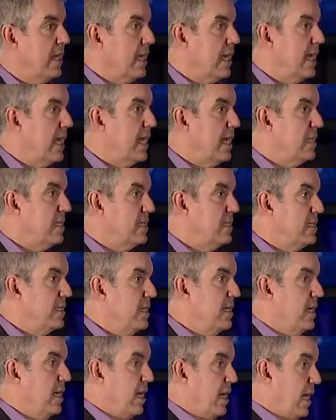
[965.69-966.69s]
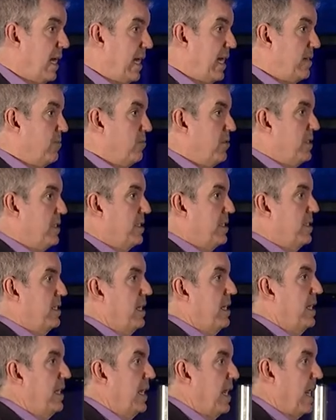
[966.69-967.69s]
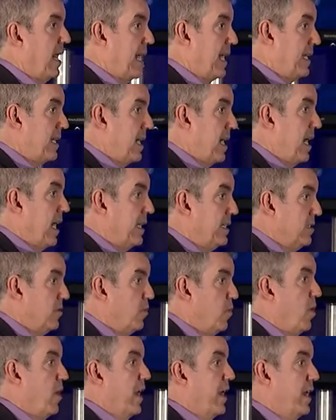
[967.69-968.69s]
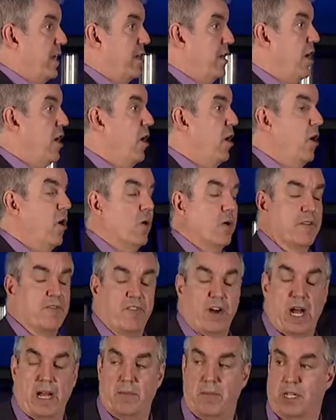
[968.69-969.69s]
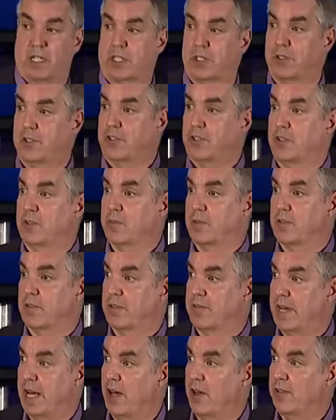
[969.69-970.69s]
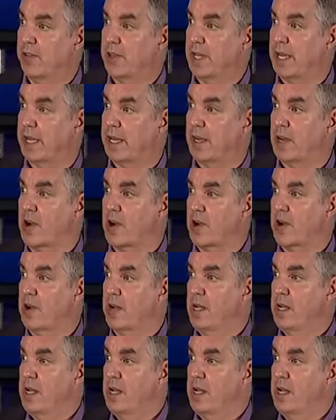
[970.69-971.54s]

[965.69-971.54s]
And I would say I kind of want to know, if I'm a consumer of healthcare,